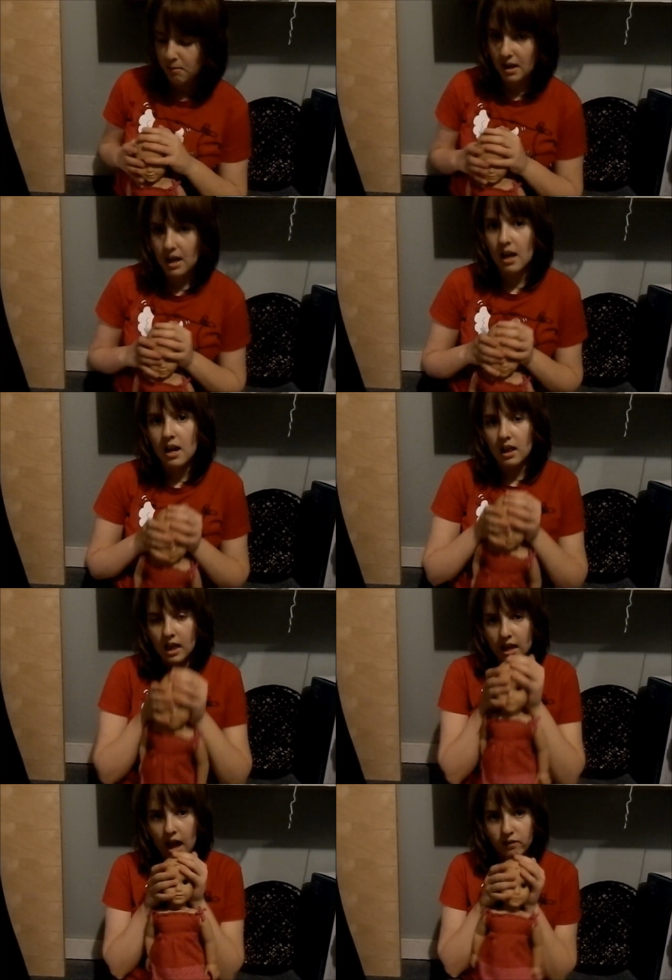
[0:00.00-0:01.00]
me
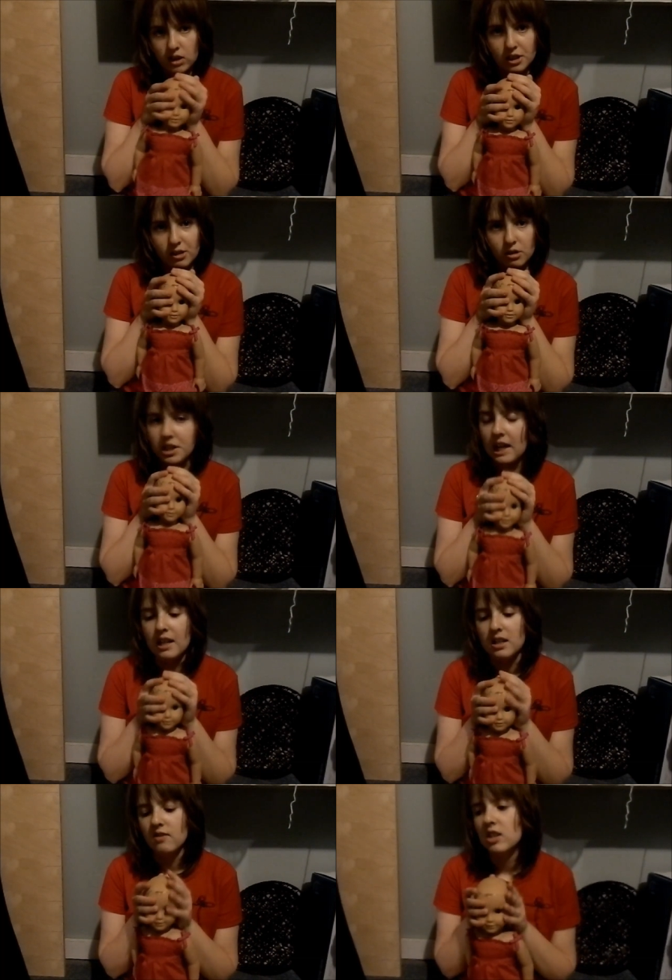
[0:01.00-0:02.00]
like every single
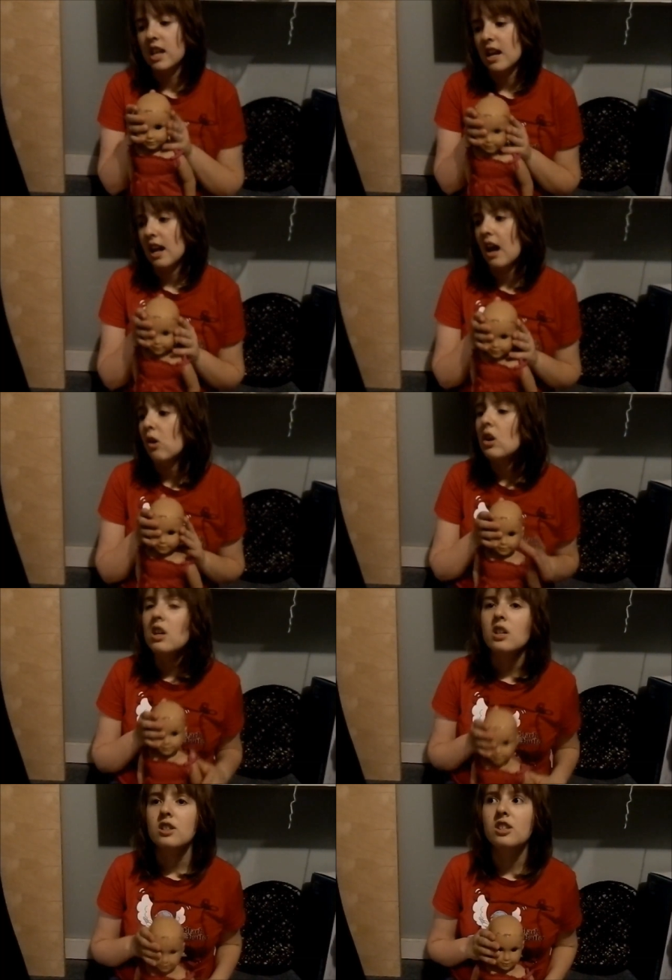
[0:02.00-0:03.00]
second of the day now.
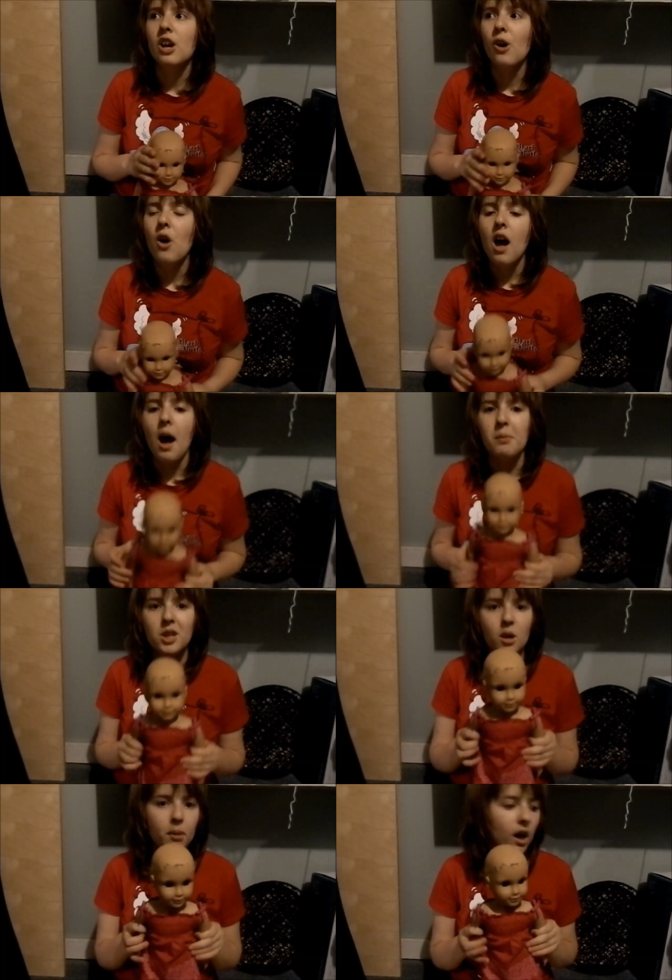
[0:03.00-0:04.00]
So I'm
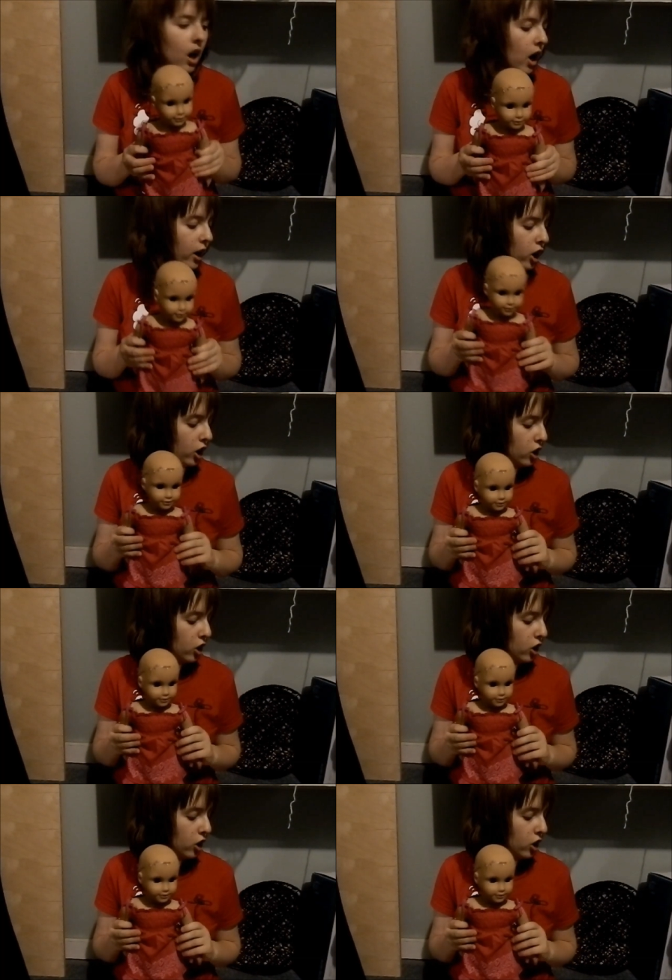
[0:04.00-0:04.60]
gonna go put on her